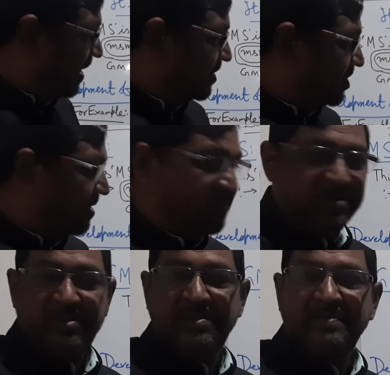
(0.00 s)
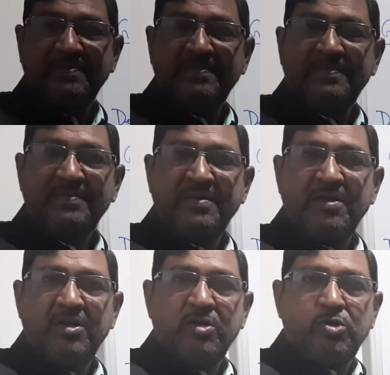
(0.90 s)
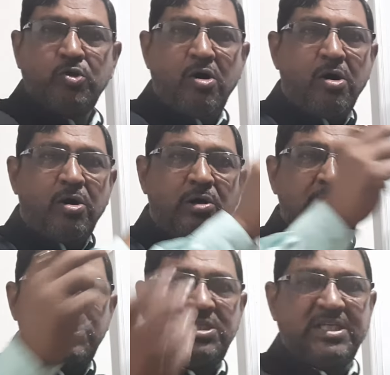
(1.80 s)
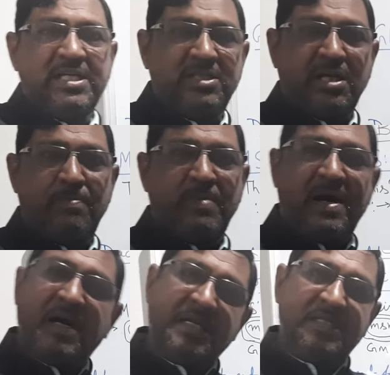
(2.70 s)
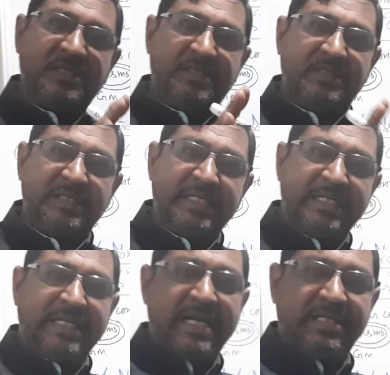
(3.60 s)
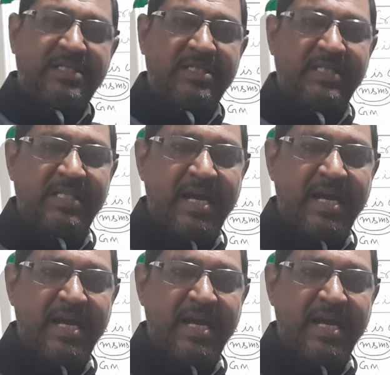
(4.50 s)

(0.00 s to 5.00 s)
GMS. So all the genes of Bahar is intact in